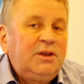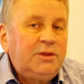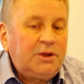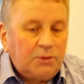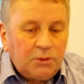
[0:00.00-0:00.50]

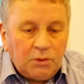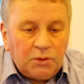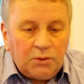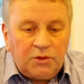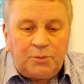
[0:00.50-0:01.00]
Then
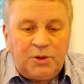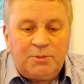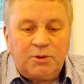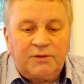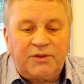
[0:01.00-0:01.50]
all the
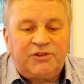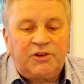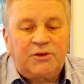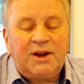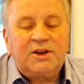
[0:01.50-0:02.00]
people of the
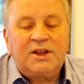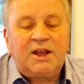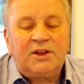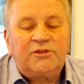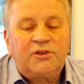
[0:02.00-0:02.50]
surrounding
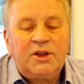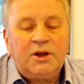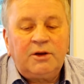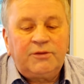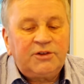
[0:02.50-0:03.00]
country
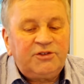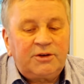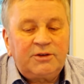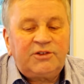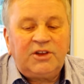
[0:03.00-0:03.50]
of the
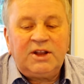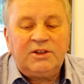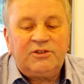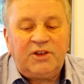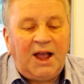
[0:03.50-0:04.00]

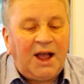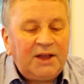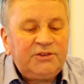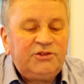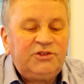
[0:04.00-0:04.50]
Gerasenes
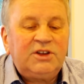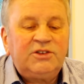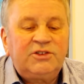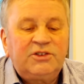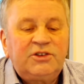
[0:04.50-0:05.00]
asked
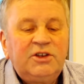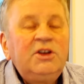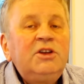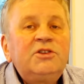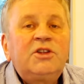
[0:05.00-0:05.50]
Jesus
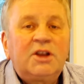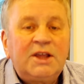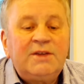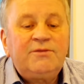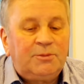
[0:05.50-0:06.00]
to
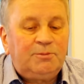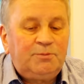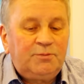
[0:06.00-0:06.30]
leave them,